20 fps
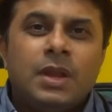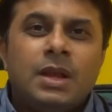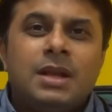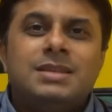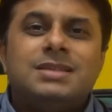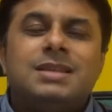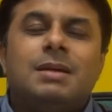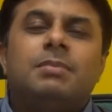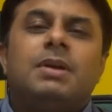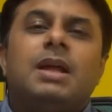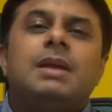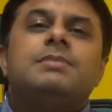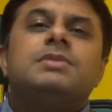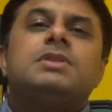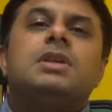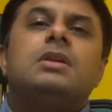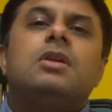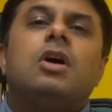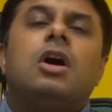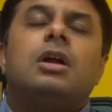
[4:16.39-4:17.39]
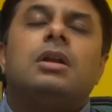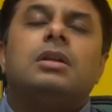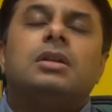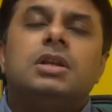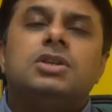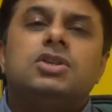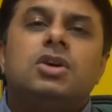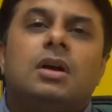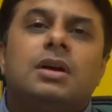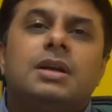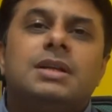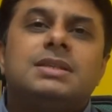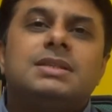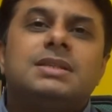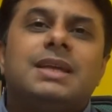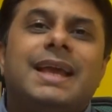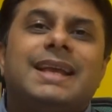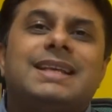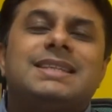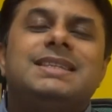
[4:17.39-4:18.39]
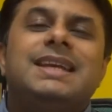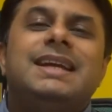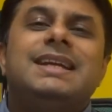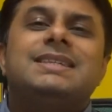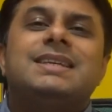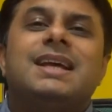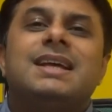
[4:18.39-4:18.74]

Sometimes the jaundice exceeds